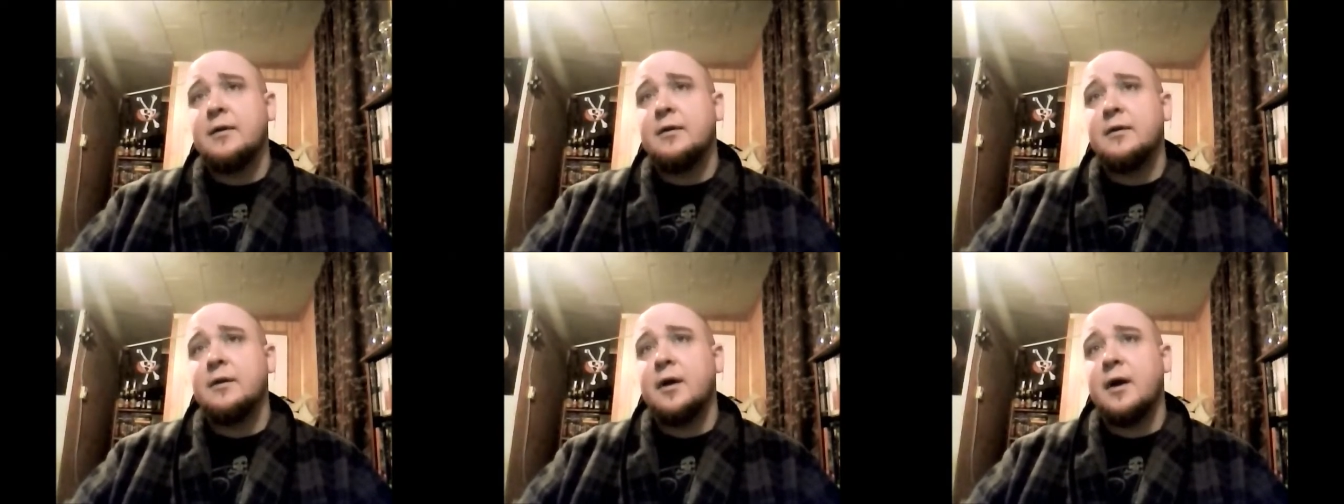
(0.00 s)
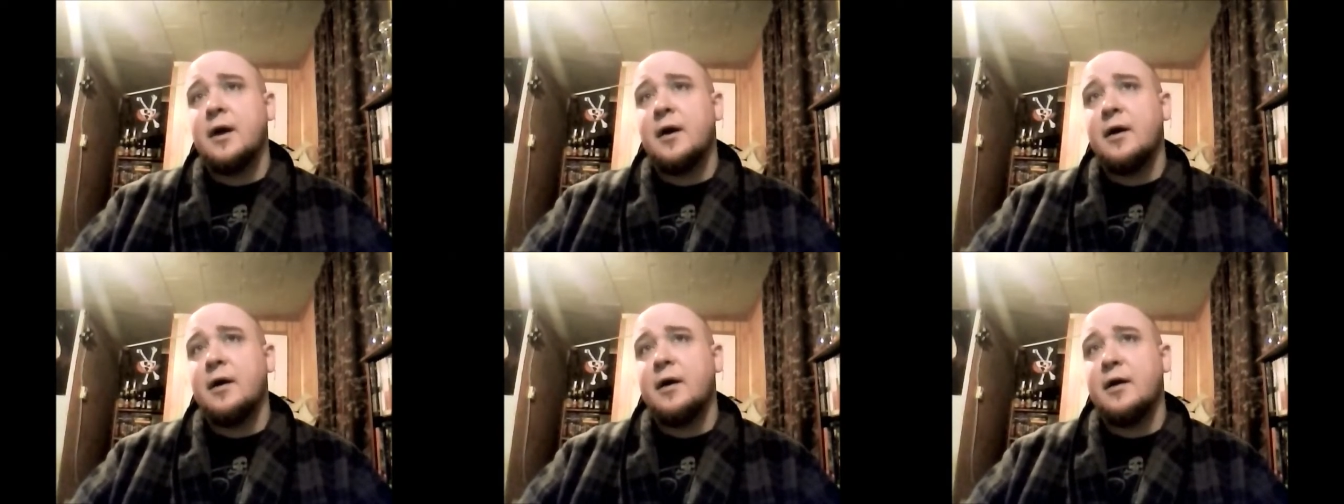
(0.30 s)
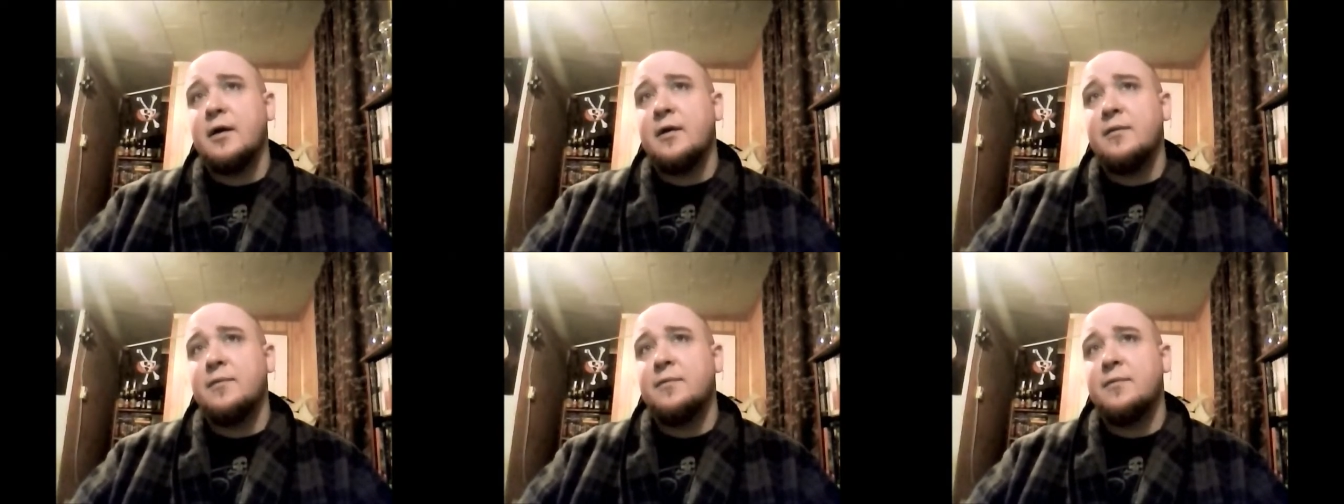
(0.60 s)

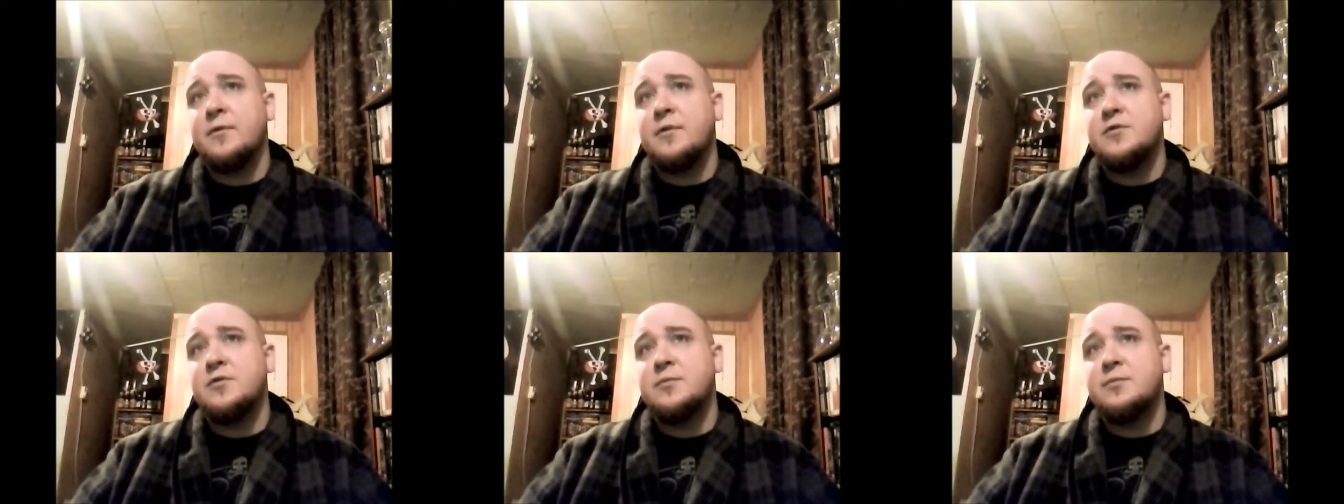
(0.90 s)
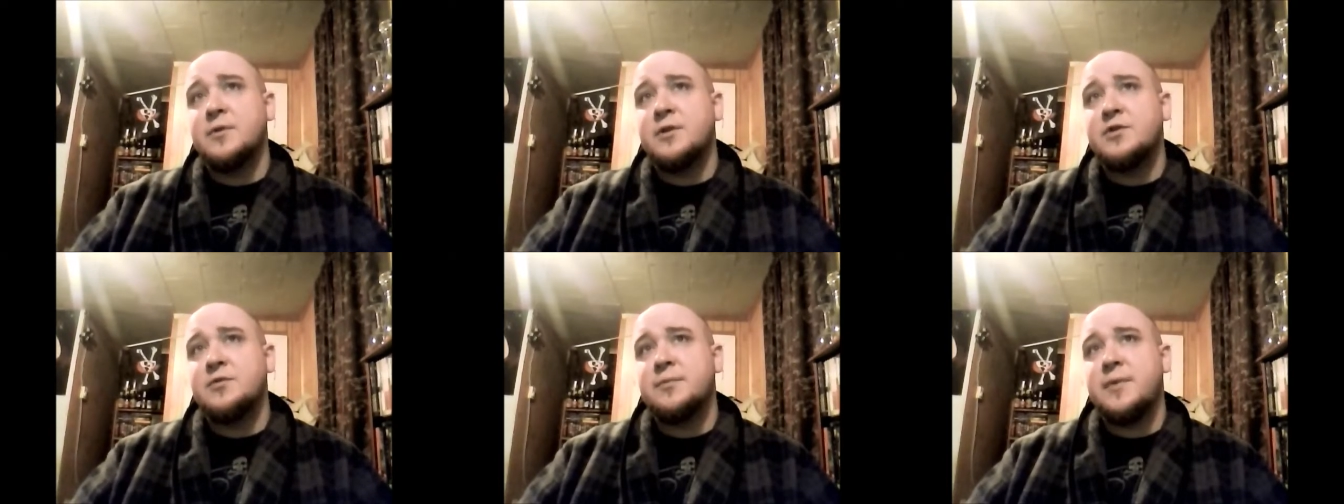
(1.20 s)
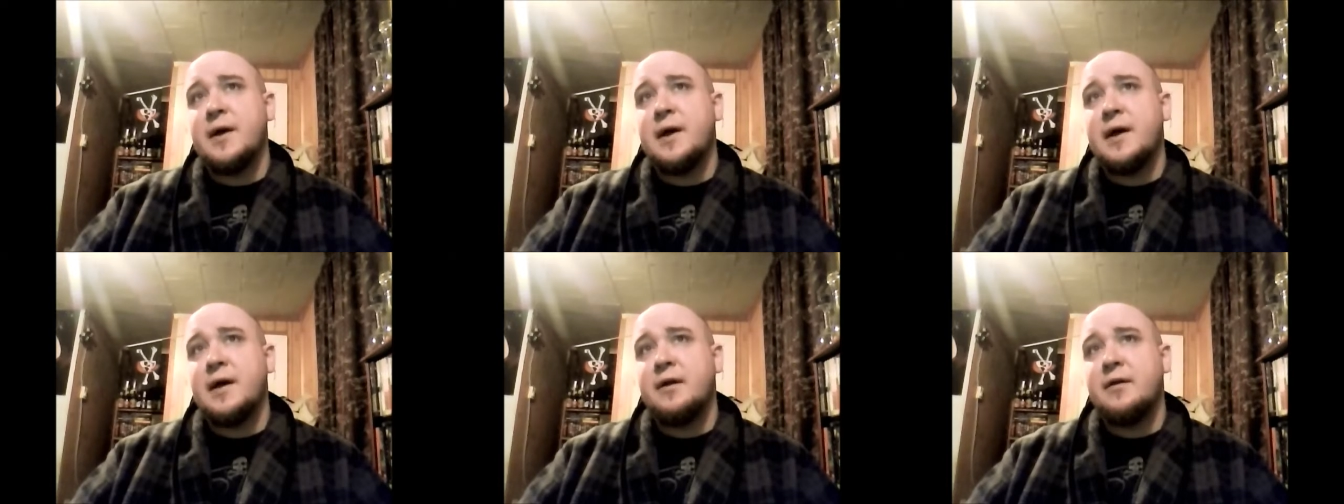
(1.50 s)
There's a mix
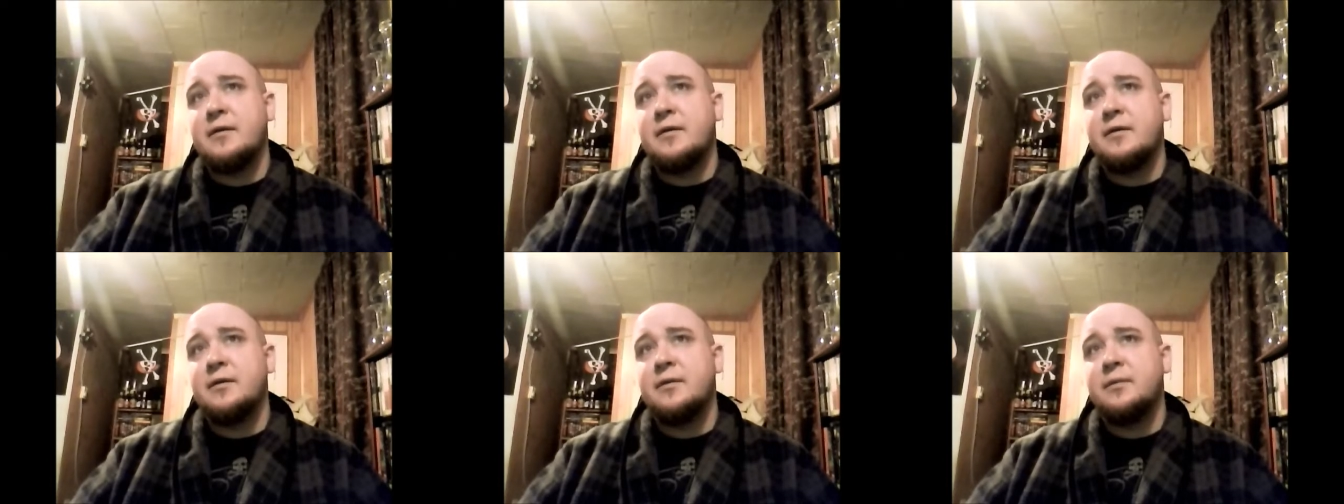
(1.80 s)
pack